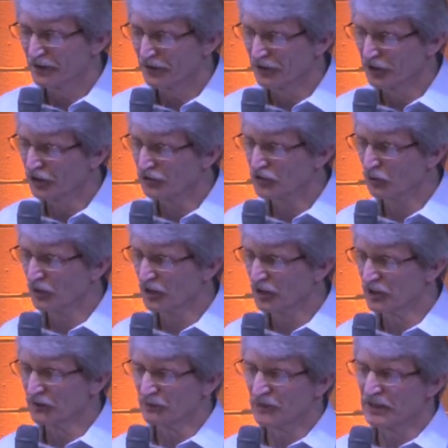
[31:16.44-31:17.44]
They also
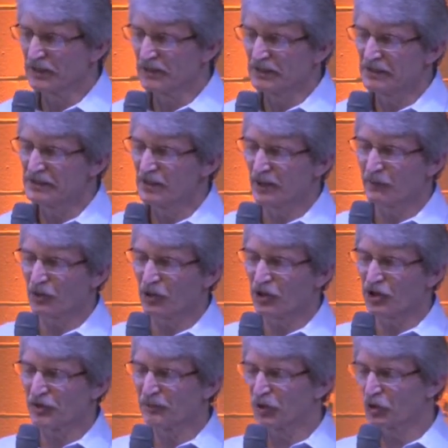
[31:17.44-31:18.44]
wanted to be a
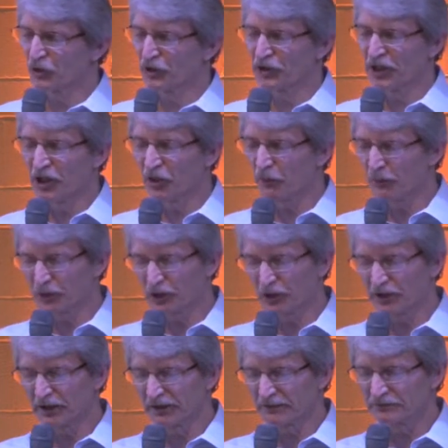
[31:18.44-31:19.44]
part of the boat and help
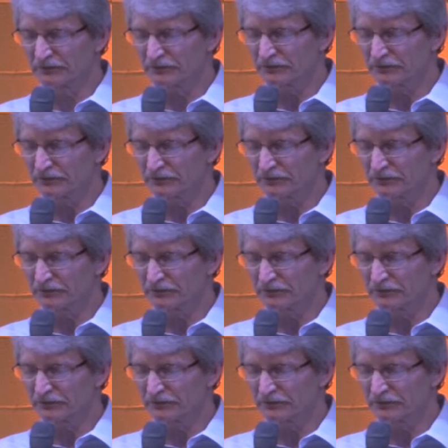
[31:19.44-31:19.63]
build it.